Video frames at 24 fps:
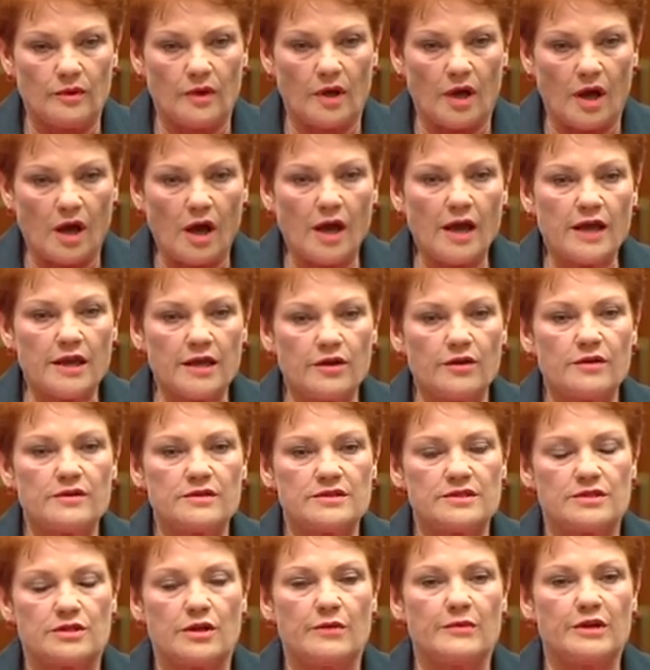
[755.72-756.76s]
I hear
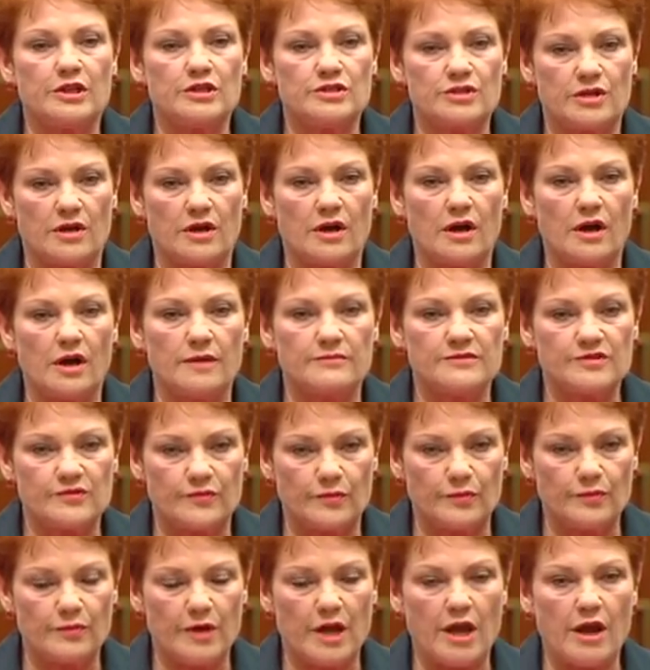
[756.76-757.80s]
so many times
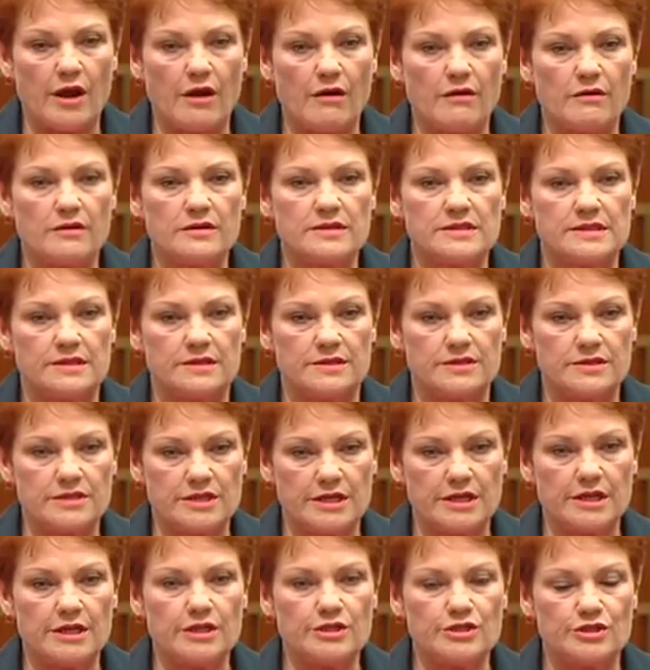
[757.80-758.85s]
from parents and
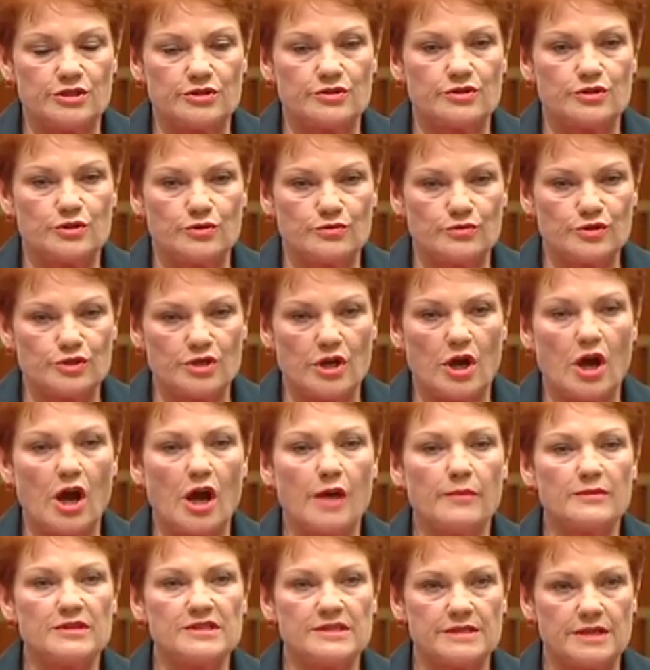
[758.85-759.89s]
teachers whose time is